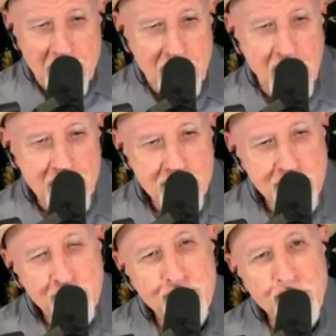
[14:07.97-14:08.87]
Can't
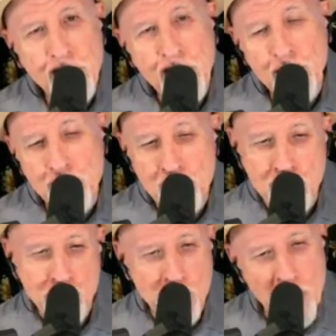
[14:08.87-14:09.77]
you feel
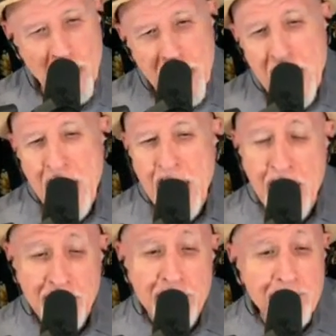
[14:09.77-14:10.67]
the
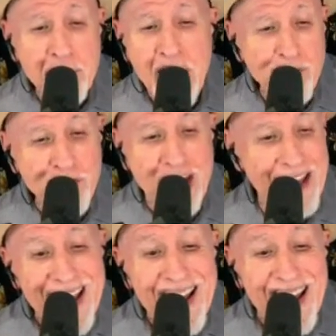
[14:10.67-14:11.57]
weight of my
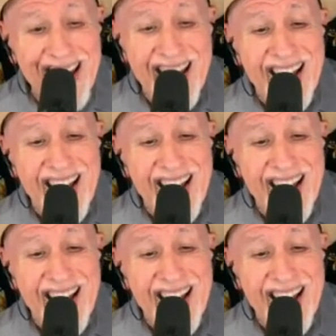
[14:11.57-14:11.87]
stare?